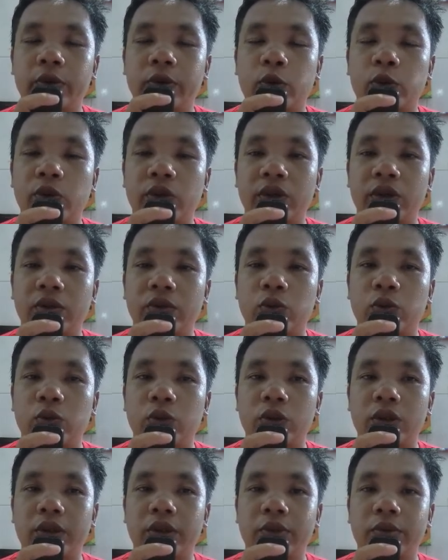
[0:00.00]
Anyone
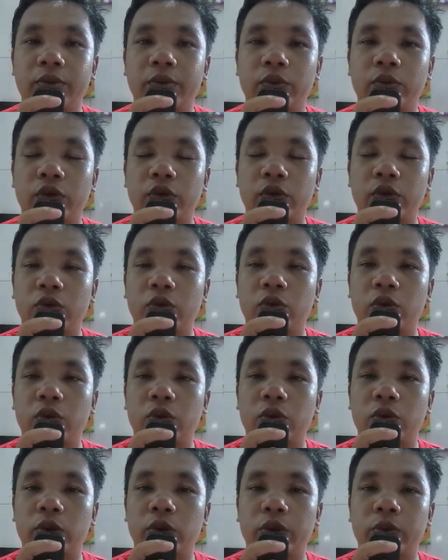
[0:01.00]
would have done the same."
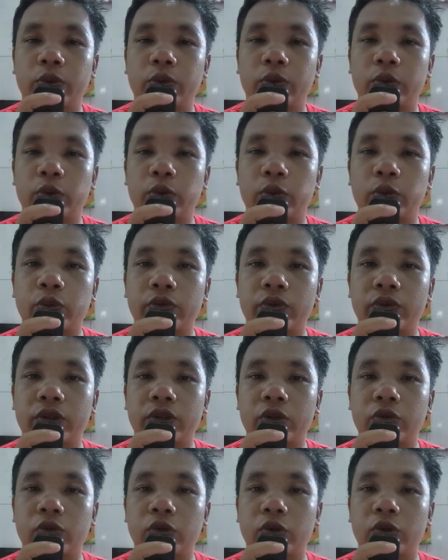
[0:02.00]

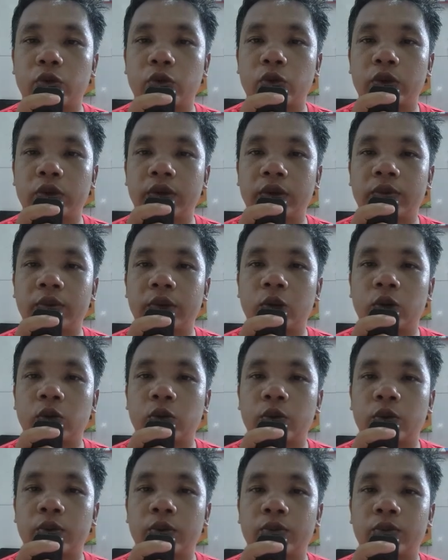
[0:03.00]
But Lucas knew
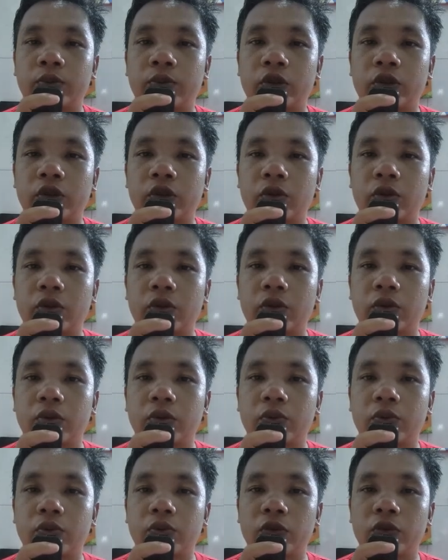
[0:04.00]
not everyone could have
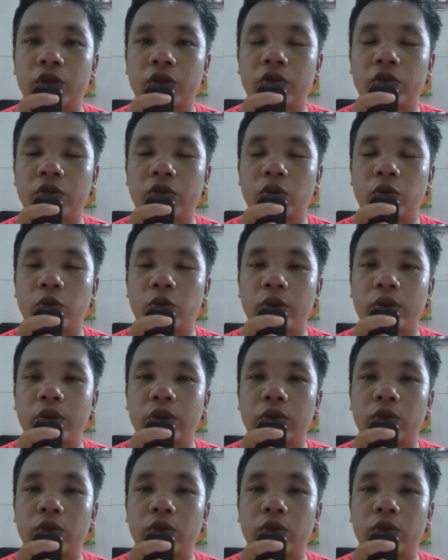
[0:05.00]
done what Emma did.